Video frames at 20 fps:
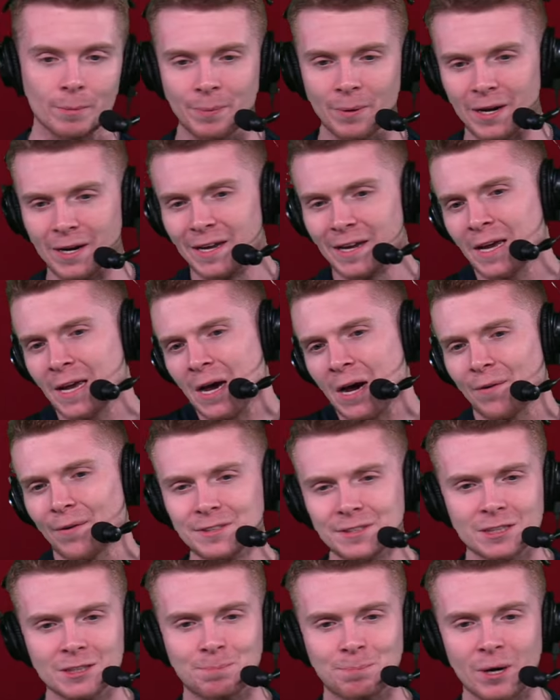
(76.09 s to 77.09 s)
But
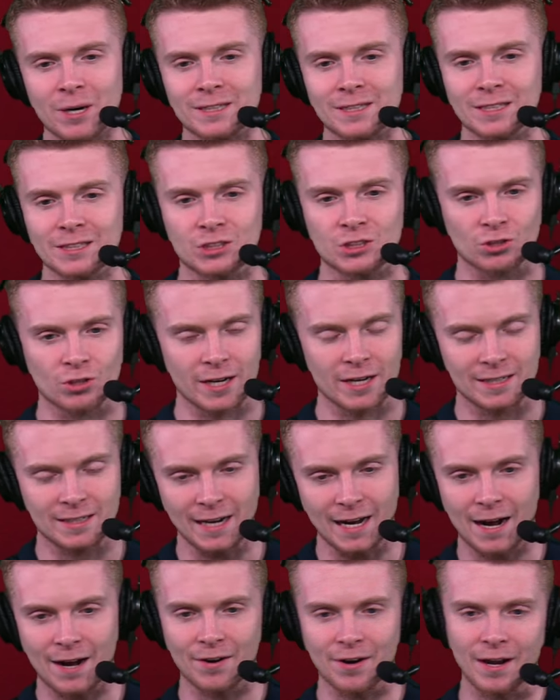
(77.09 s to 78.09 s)
let's just break this trade
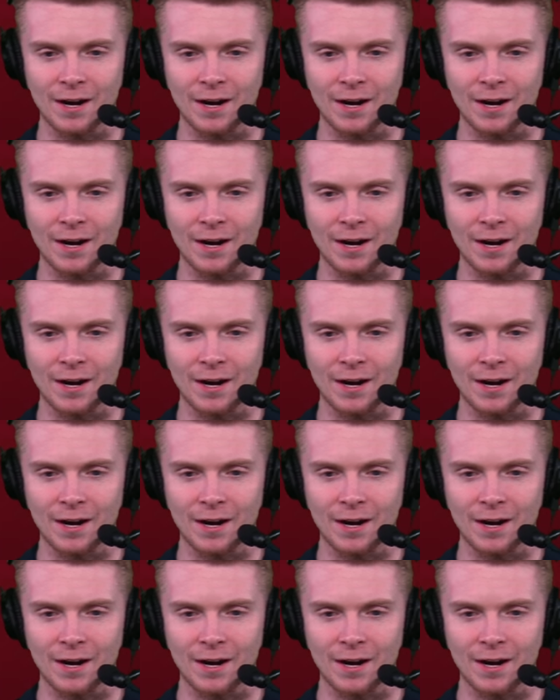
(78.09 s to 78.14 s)
down,